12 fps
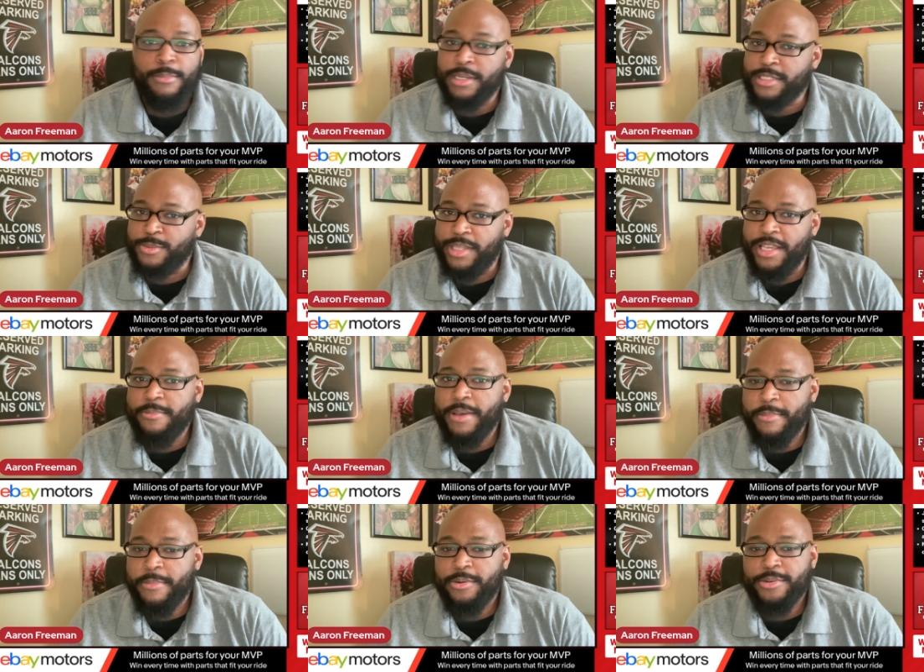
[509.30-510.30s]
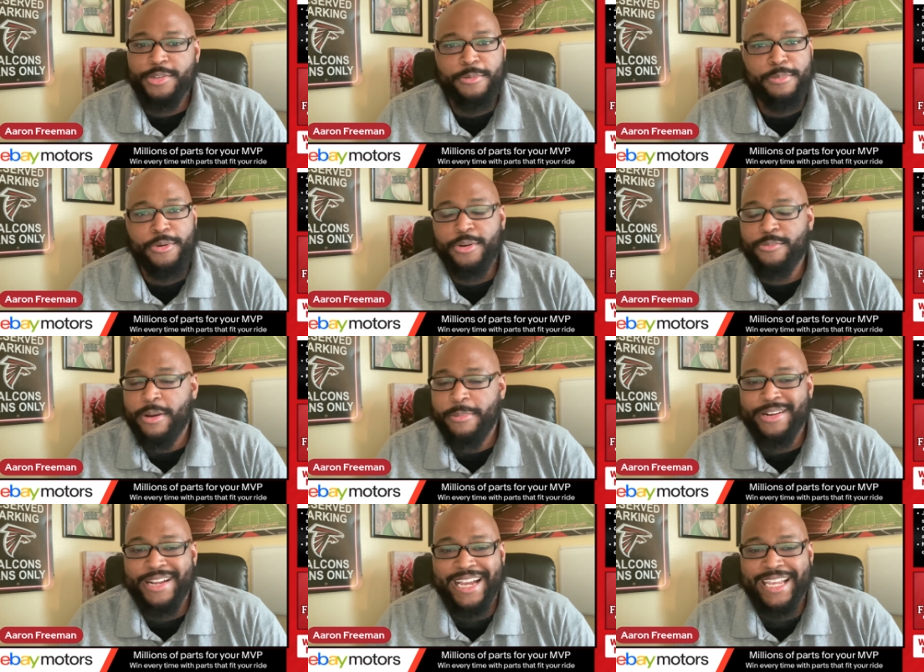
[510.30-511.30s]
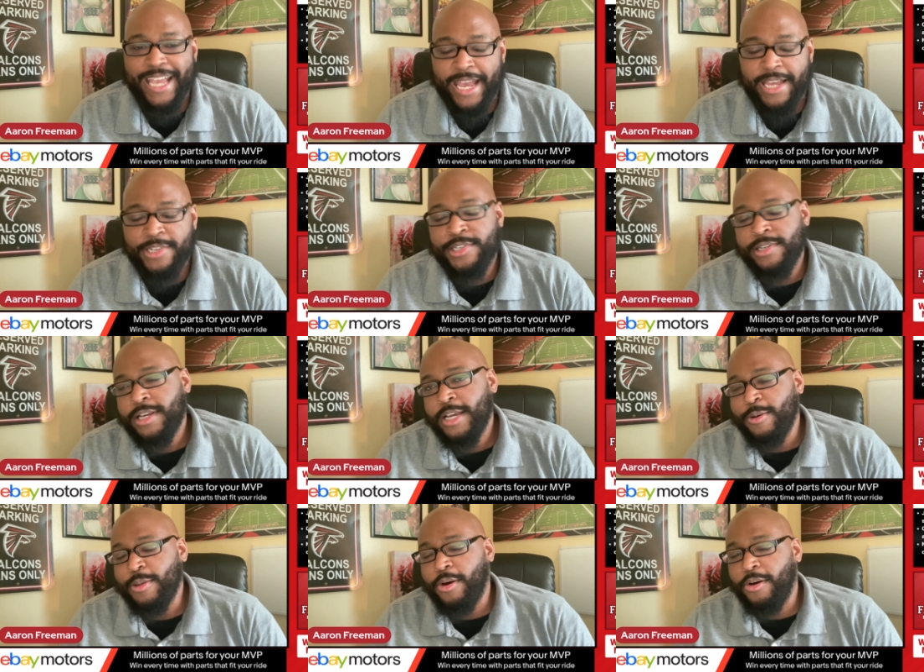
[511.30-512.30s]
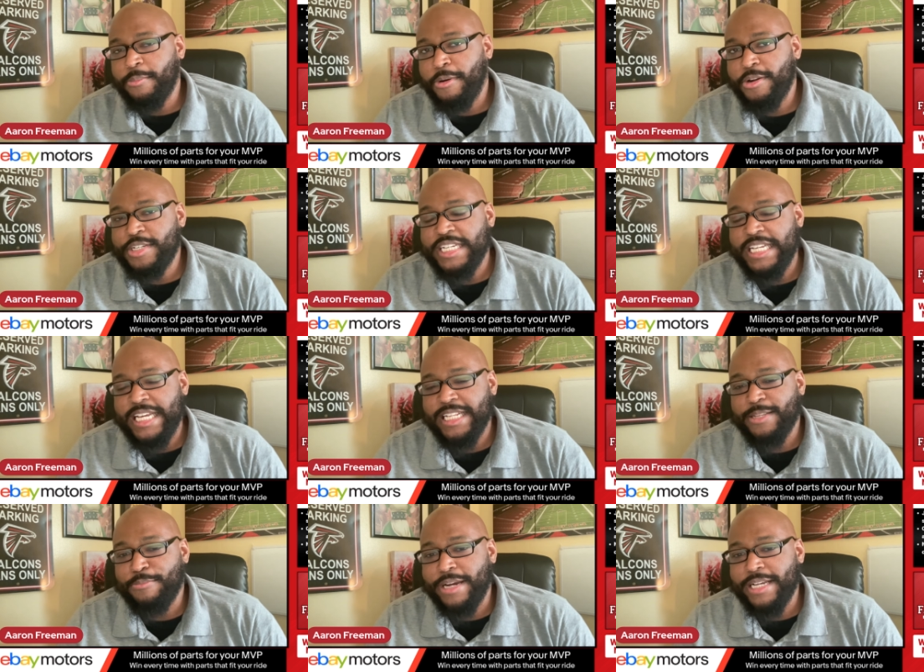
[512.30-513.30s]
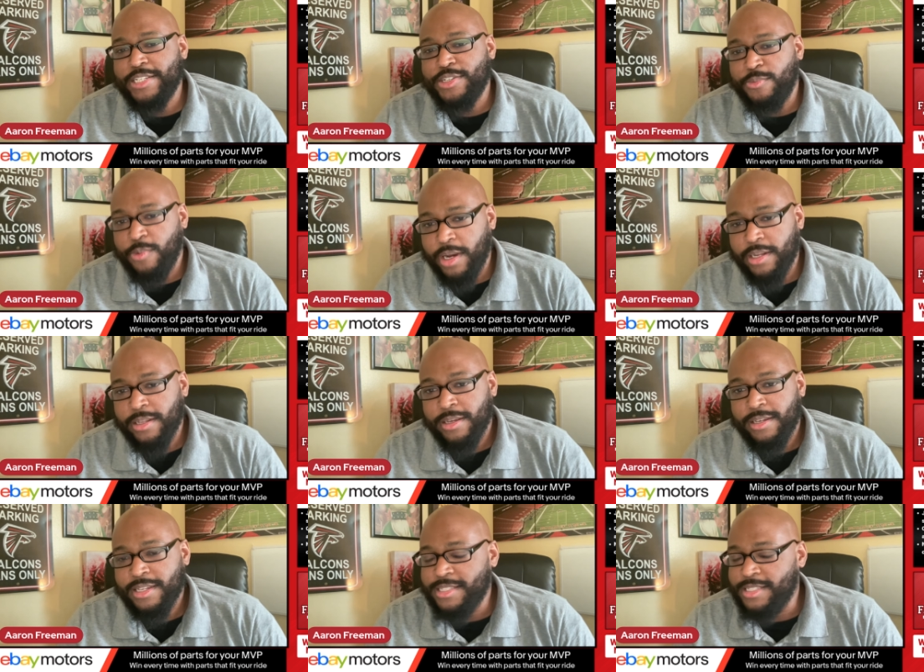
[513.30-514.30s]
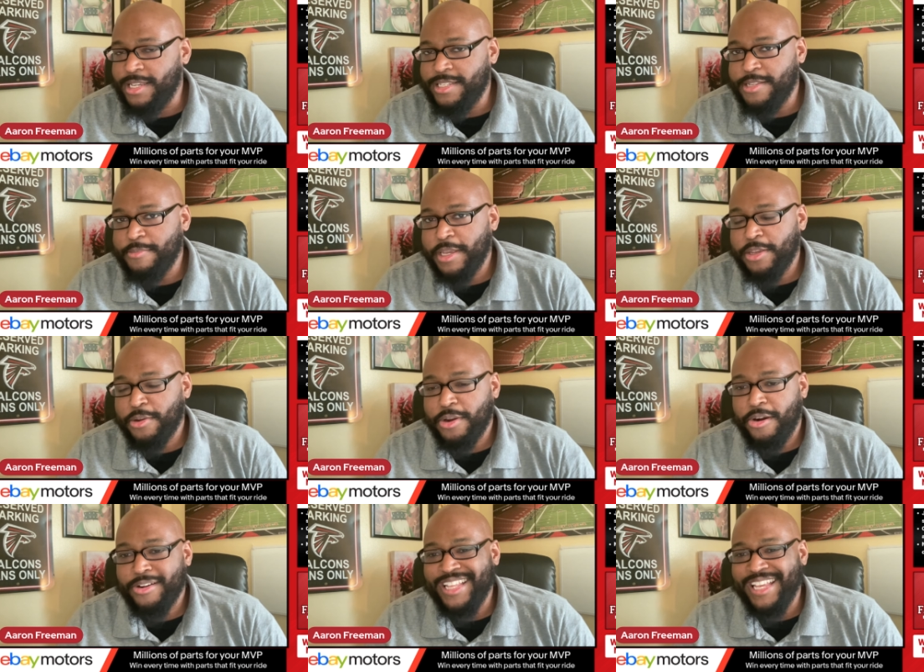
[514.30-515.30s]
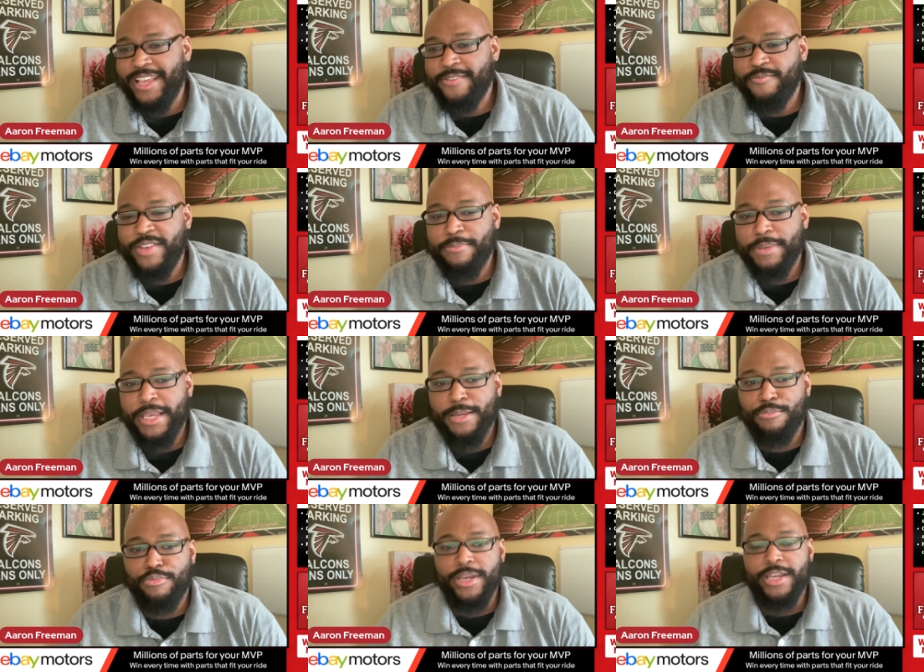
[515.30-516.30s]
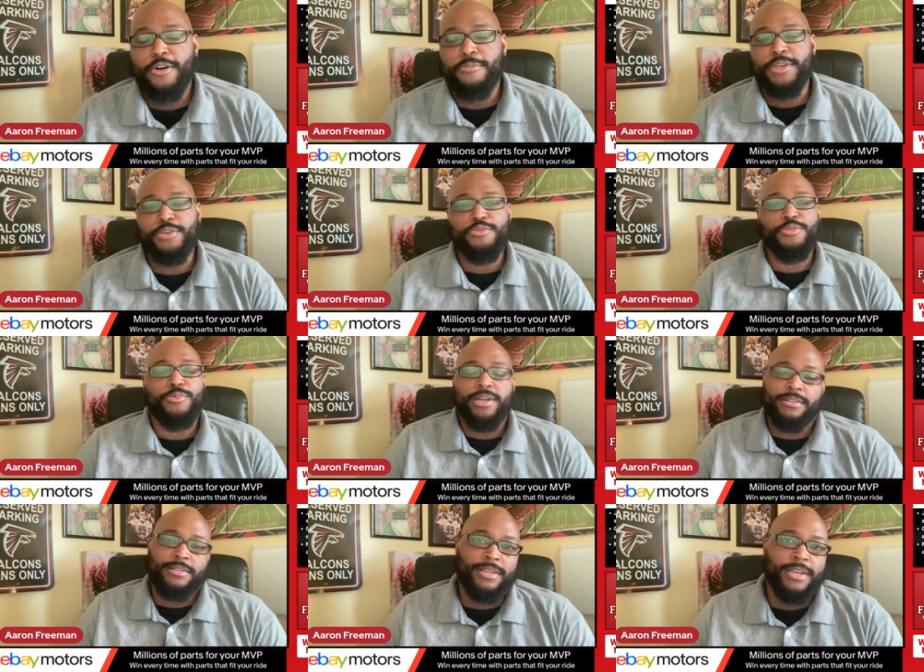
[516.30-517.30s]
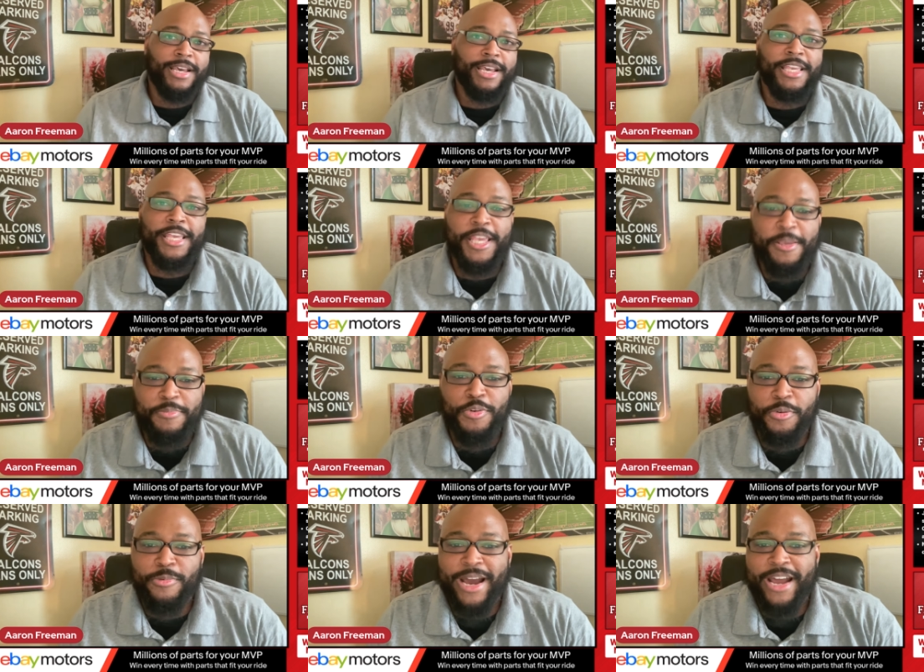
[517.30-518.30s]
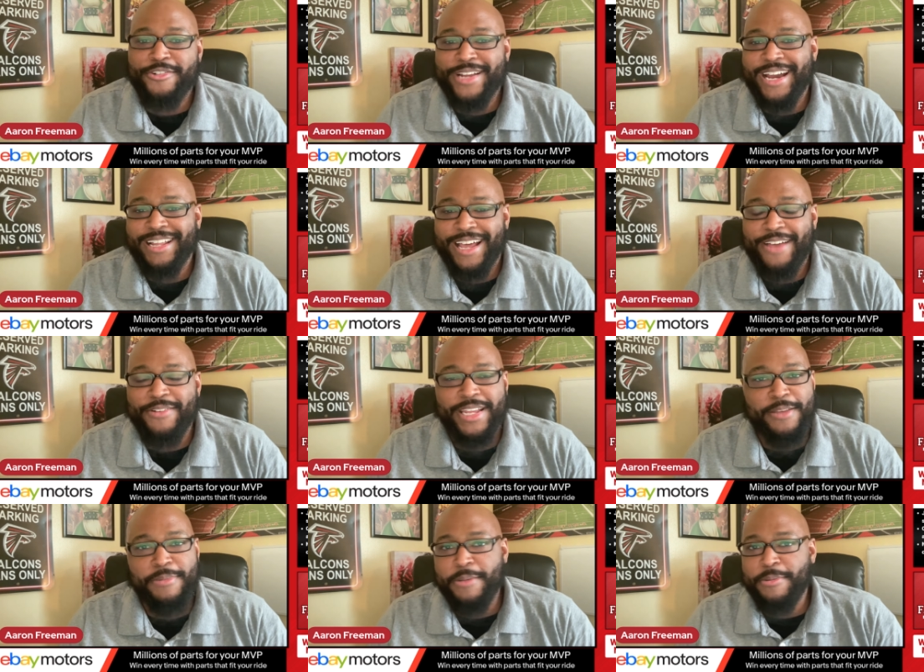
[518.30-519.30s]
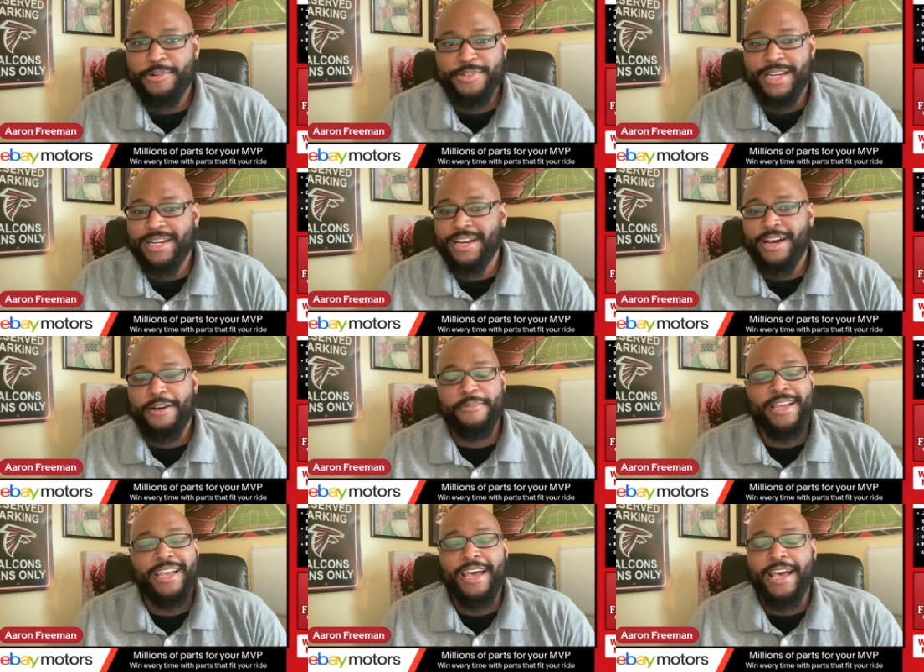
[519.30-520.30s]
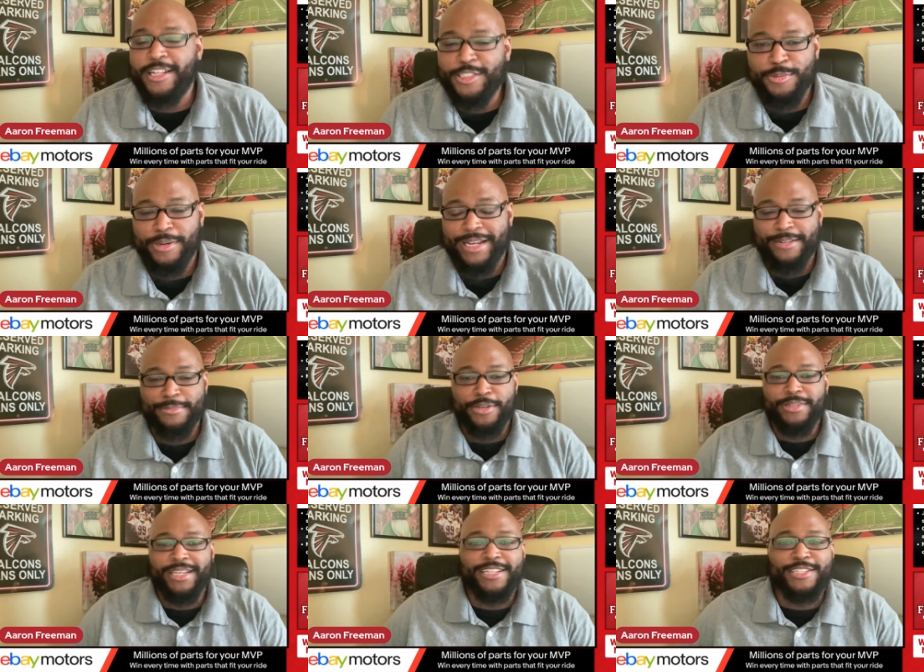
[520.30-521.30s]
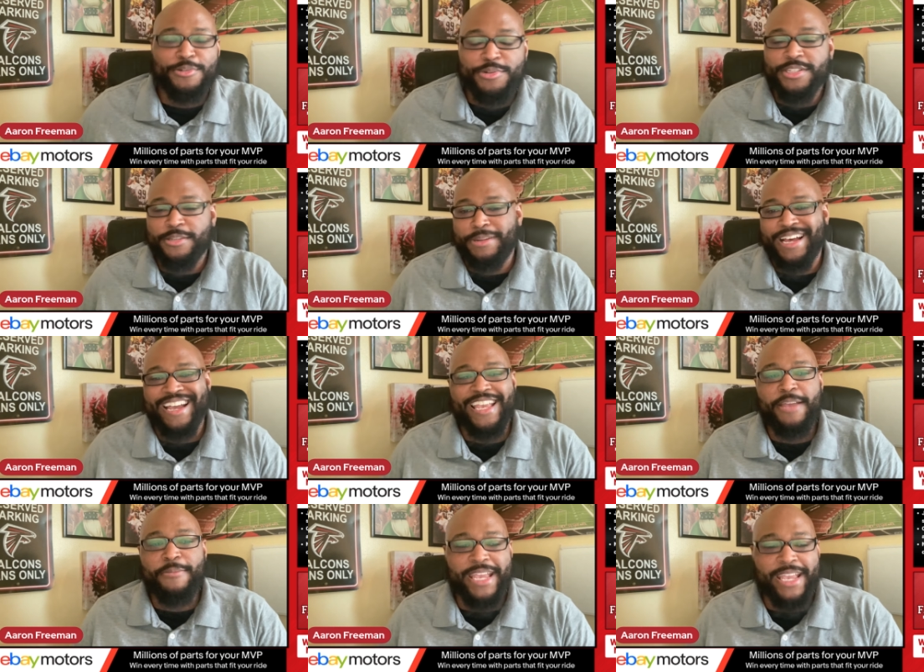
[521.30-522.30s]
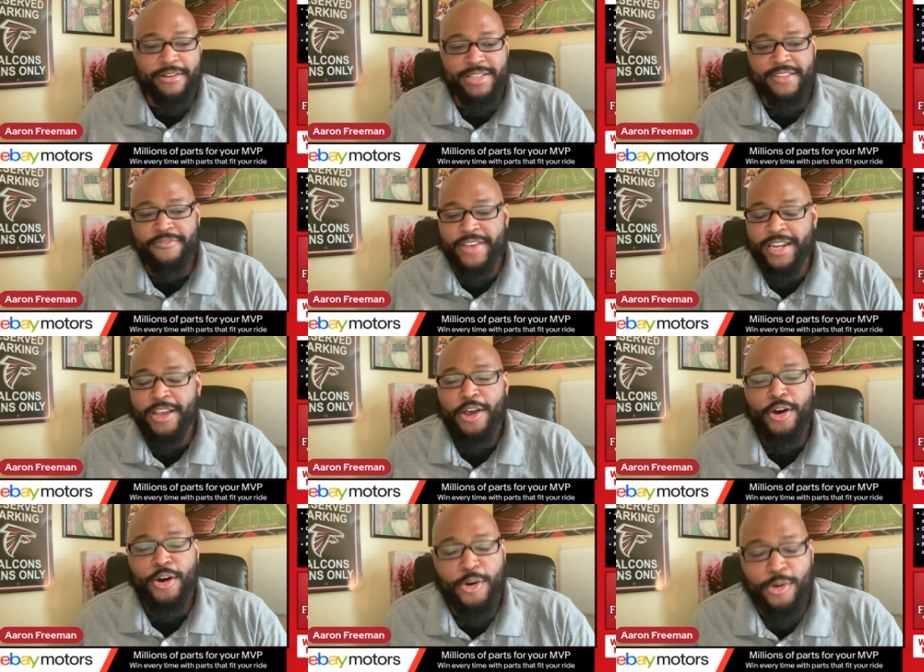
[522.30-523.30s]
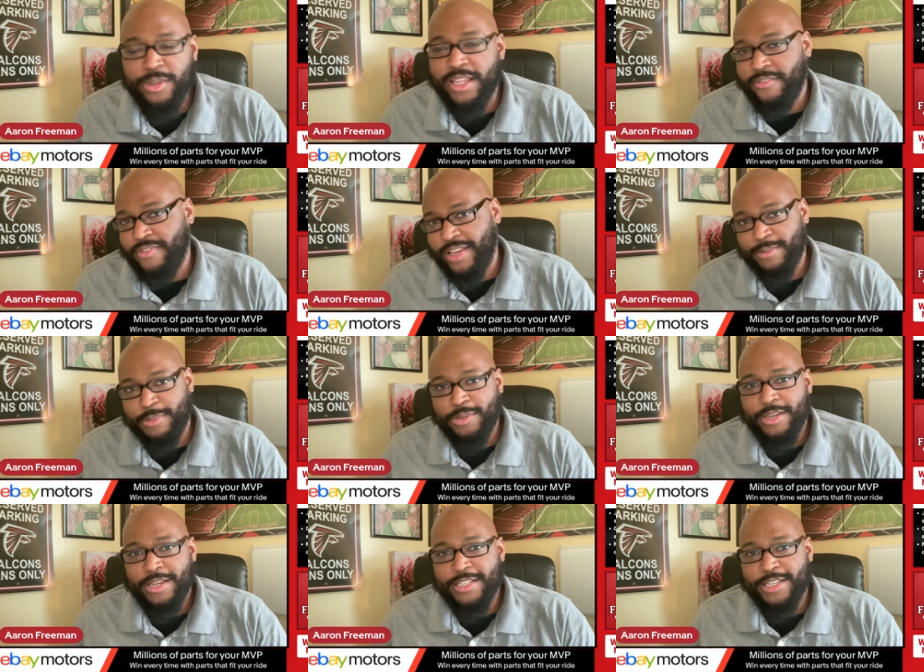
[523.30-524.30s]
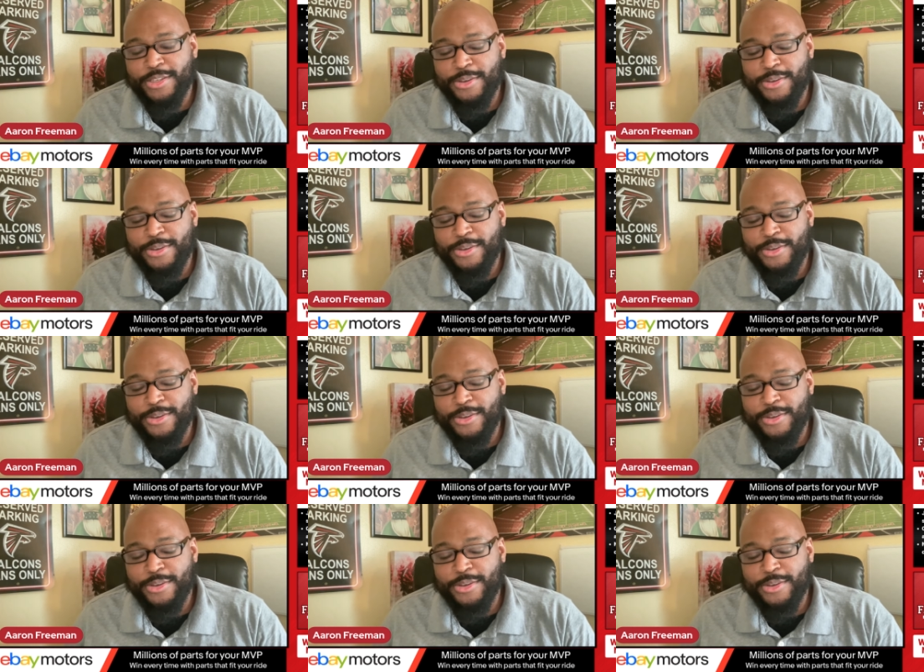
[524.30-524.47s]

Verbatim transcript: Because with eBay Motors, you're burning rubber, not cash. With all the parts you need at the prices you want, it's easy to make your car the MVP and bring home huge wins. Keep your ride or die alive at ebaymotors.com. Eligible items only, exclusions apply. eBay Guaranteed Fit only available to